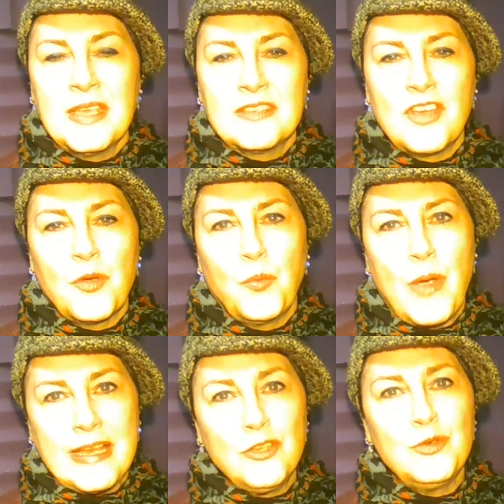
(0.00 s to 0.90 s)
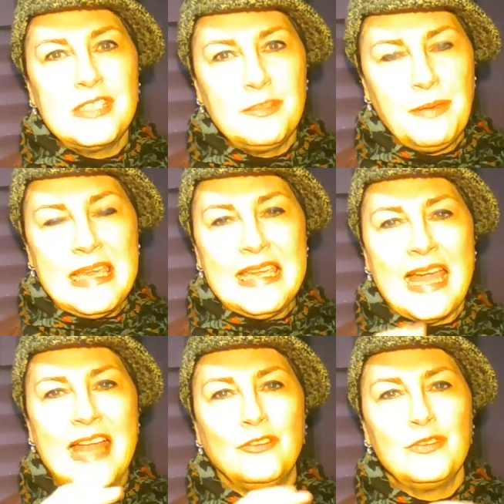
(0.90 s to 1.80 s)
So when you
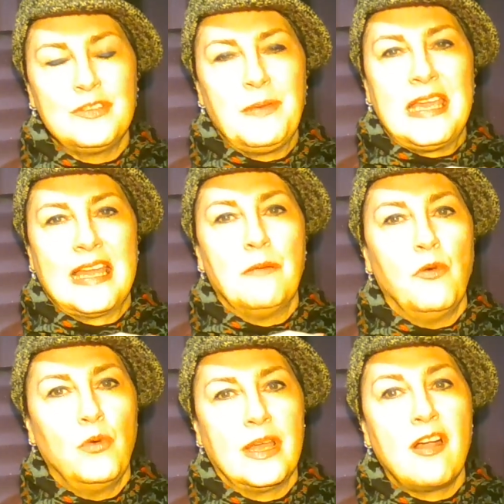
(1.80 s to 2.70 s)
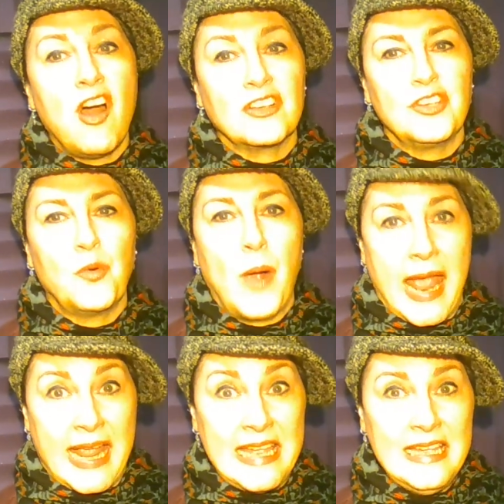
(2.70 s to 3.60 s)
speak, and you speak in a more legato
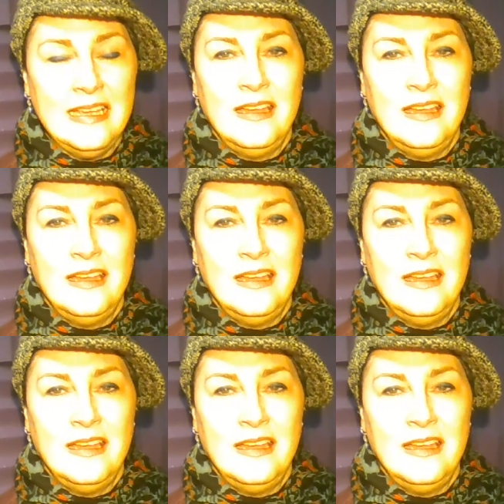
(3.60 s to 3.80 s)
way,